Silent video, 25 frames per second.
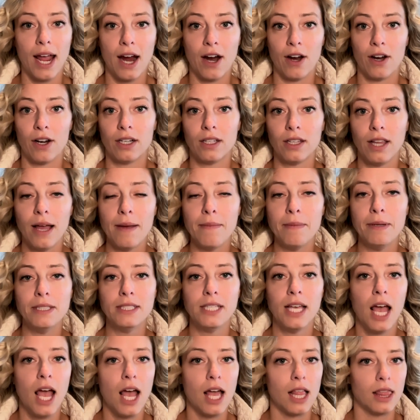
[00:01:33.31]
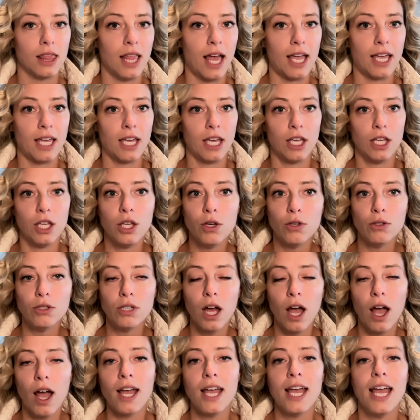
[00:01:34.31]
arid climates like
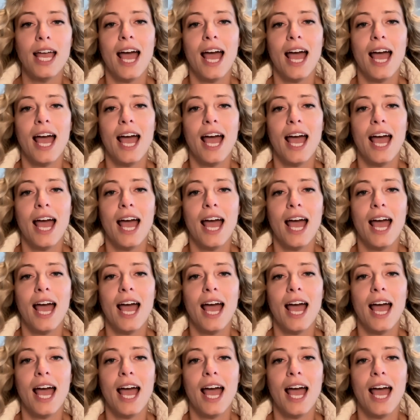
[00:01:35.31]
Utah.